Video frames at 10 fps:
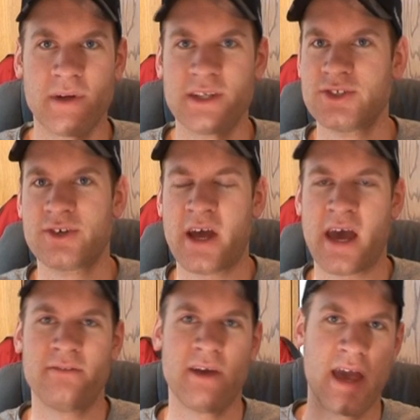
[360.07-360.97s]
it, because you're going
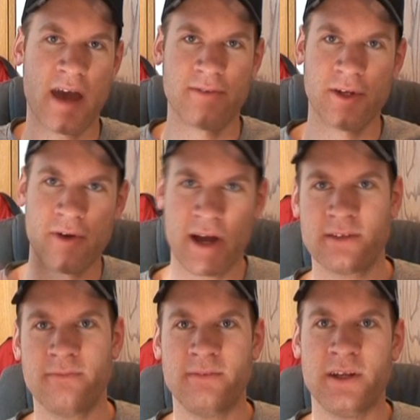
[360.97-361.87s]
to have
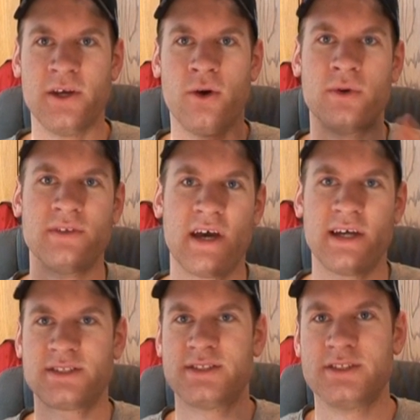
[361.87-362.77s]
interactive video and text,